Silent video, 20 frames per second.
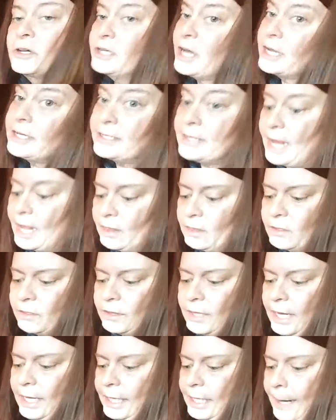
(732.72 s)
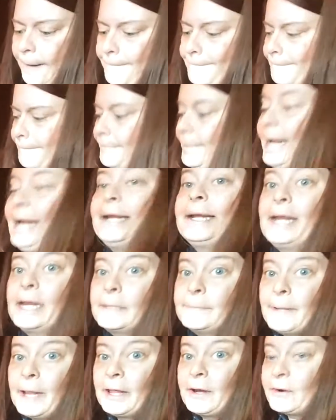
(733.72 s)
does not look like pancake
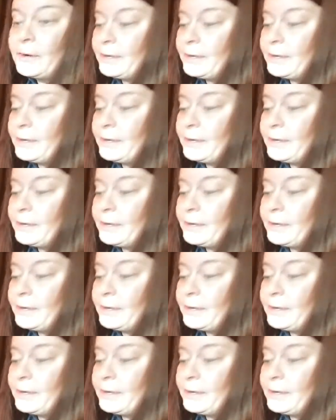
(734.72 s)
batter